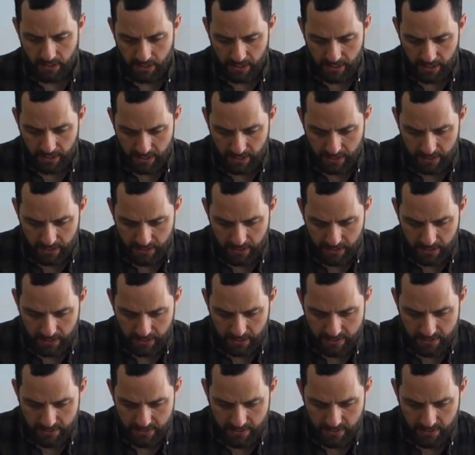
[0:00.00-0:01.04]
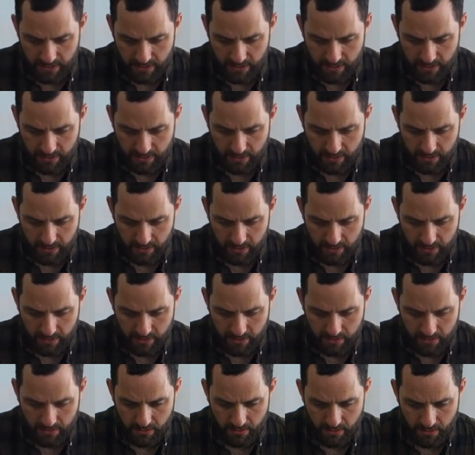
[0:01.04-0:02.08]
Uh, it's
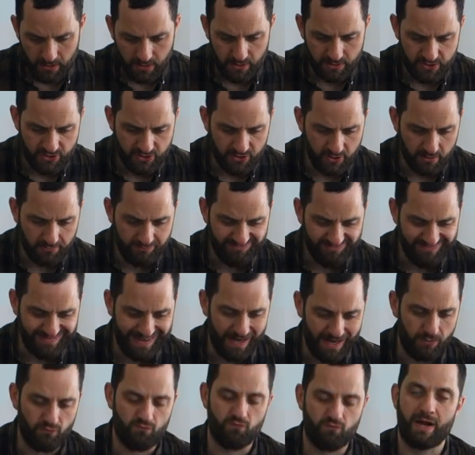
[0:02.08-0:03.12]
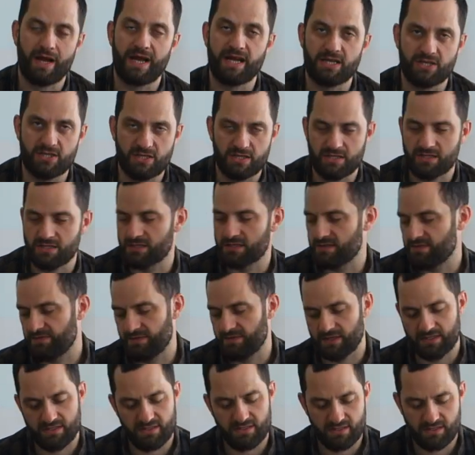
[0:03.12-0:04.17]
uh, you know it's not outrageous.
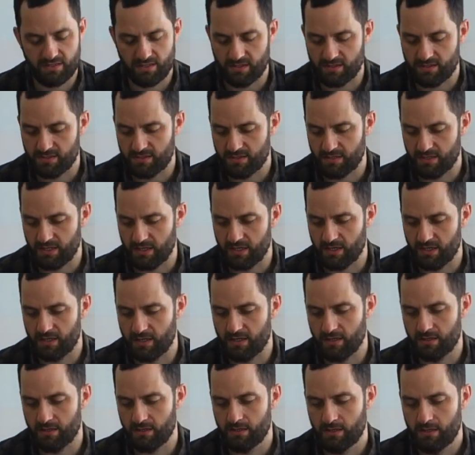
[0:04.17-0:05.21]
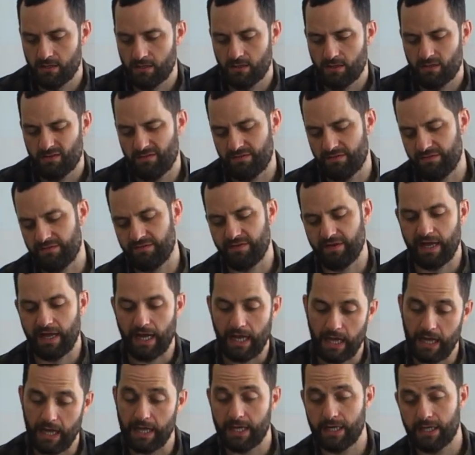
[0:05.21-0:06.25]
It's it's it's sitting in a
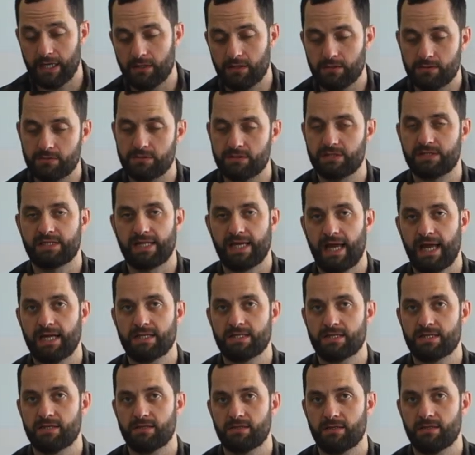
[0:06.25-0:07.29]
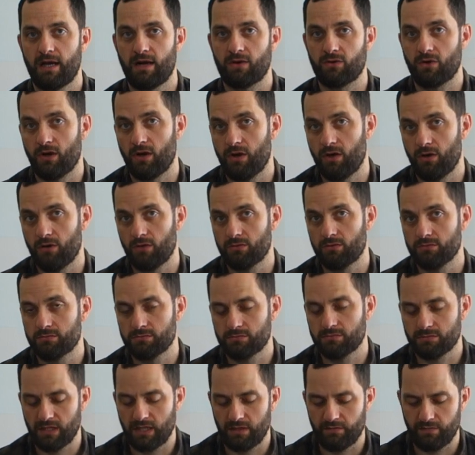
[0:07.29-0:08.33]
fairly standard alcohol
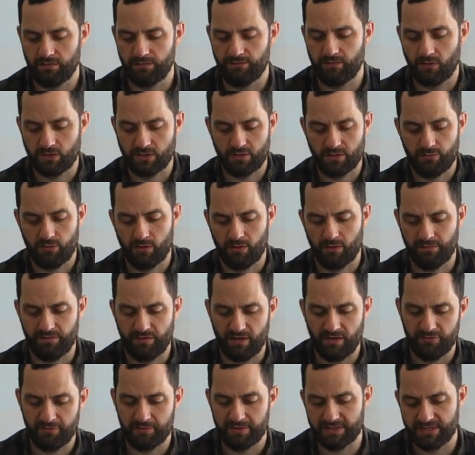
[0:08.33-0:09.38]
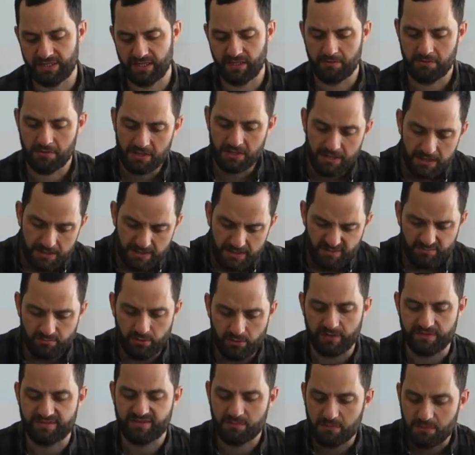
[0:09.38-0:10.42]
level, fourteen point five percent.
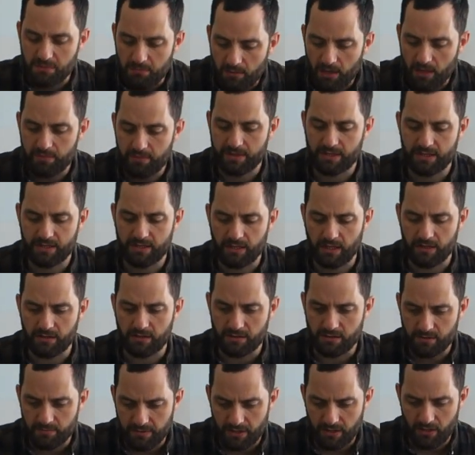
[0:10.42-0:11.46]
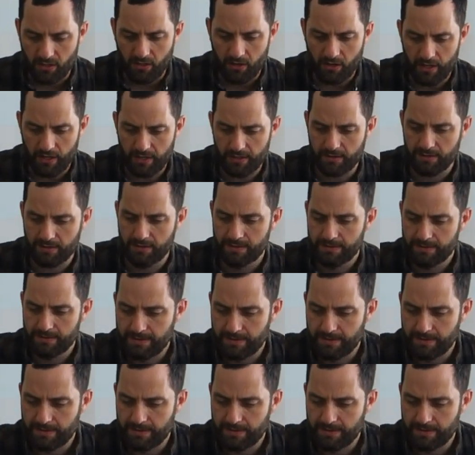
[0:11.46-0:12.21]
Possibly might be a, a, little bit higher.